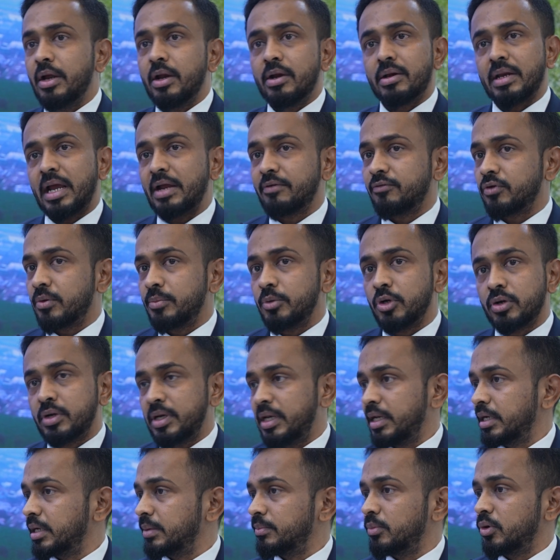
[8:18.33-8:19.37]
right from your
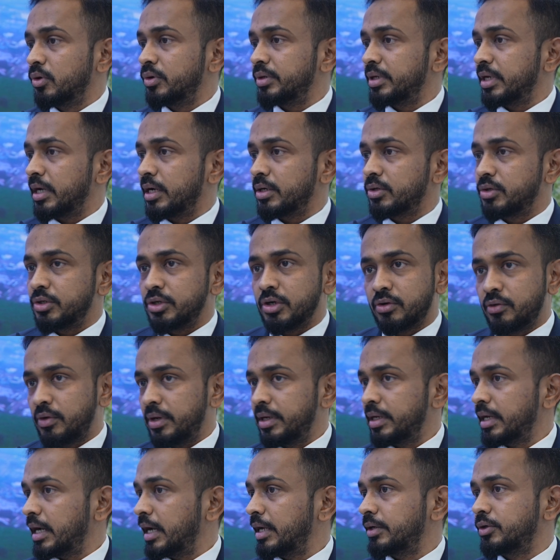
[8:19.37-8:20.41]
green ammonia to your
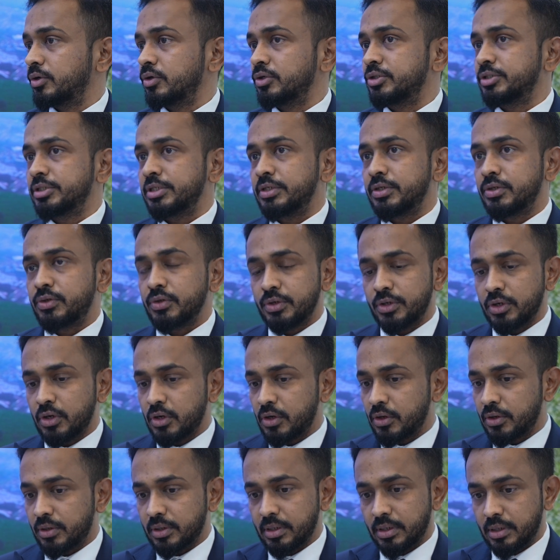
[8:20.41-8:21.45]
green hydrogen to
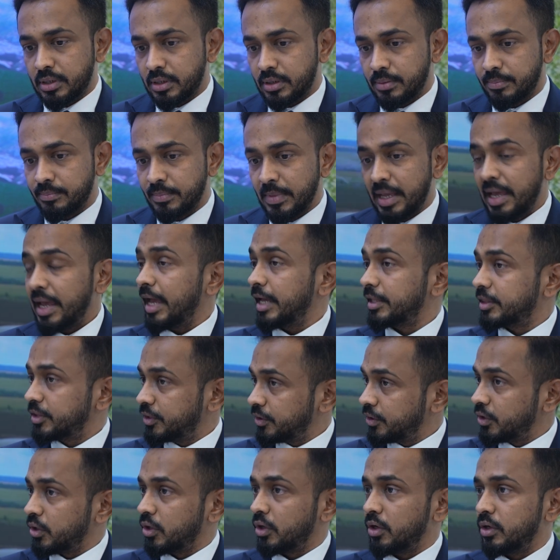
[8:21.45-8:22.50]
your
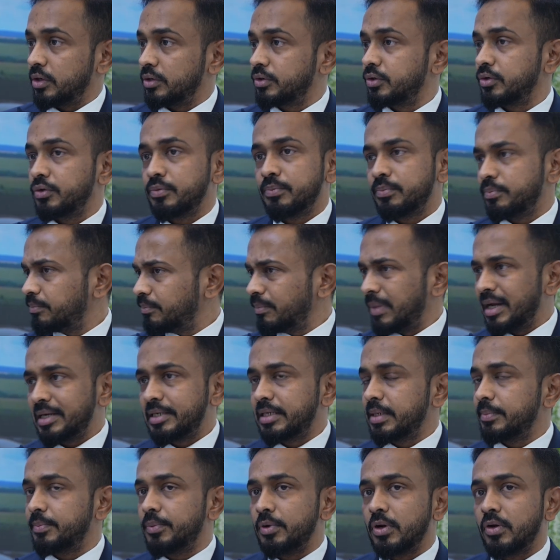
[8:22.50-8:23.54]
ethanol to
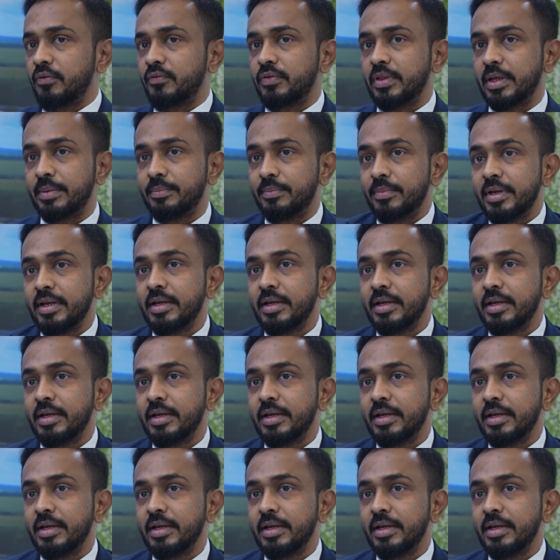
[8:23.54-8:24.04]
multiple of them.